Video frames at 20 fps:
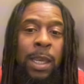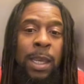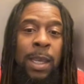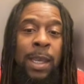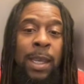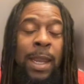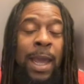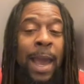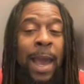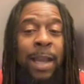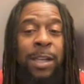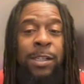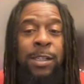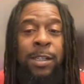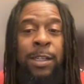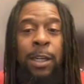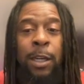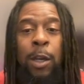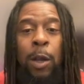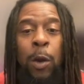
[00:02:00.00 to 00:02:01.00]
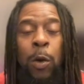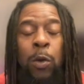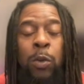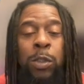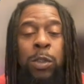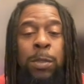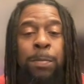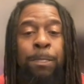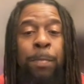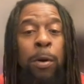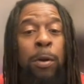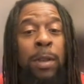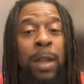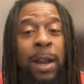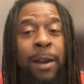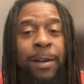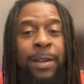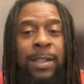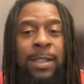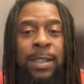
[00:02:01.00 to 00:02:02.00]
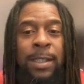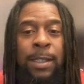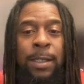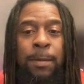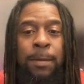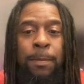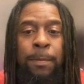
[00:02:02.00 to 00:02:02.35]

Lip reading: It actually encodes polarity,